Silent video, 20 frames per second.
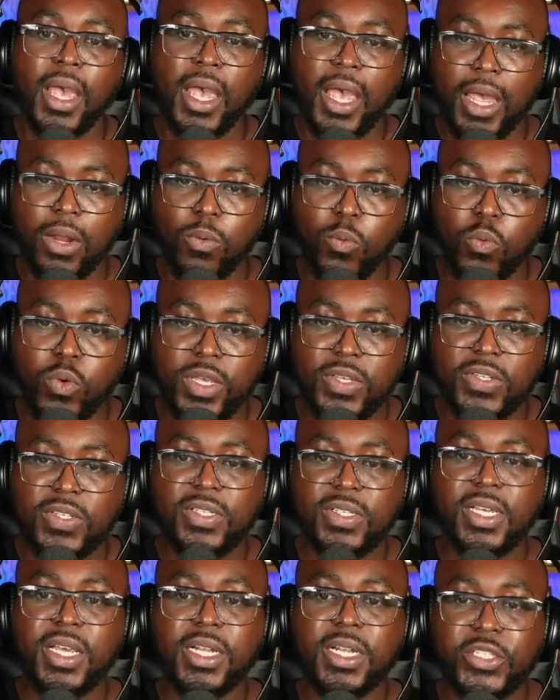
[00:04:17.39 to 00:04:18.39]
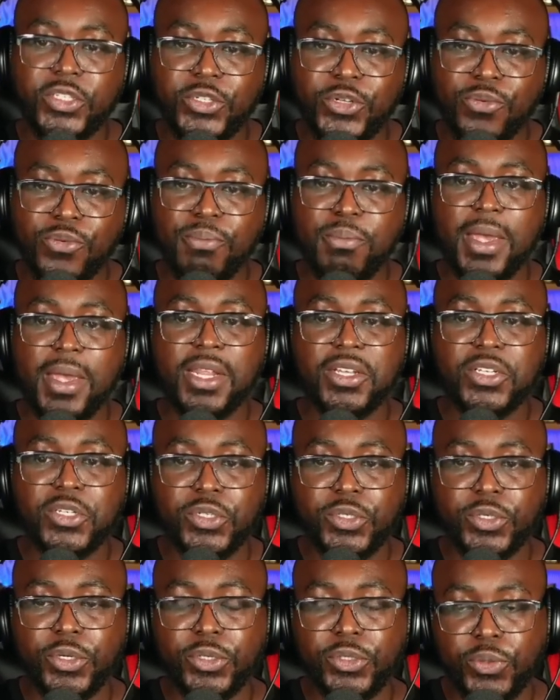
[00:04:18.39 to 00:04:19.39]
And we seek to
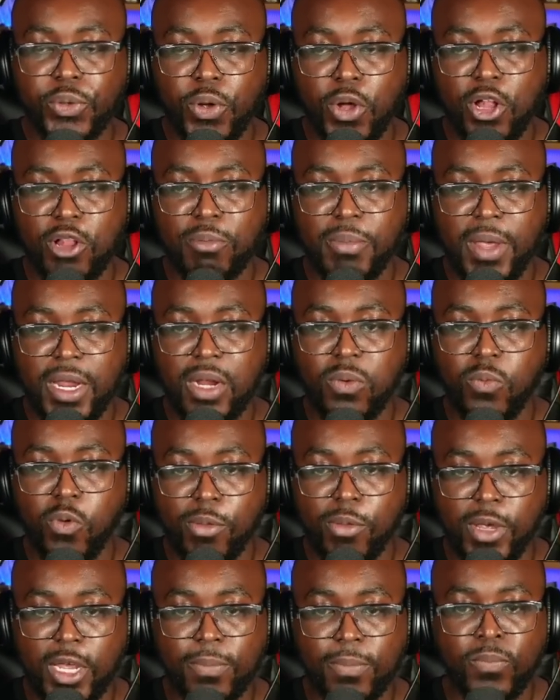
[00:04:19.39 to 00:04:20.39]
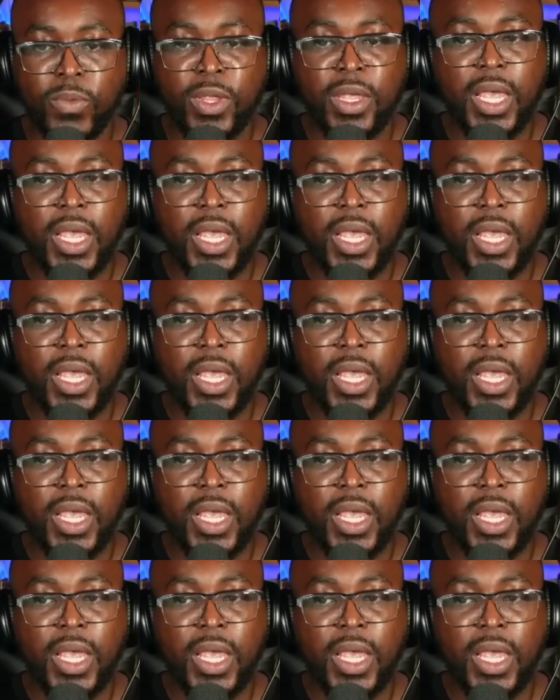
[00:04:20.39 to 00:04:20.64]
minister to all men and women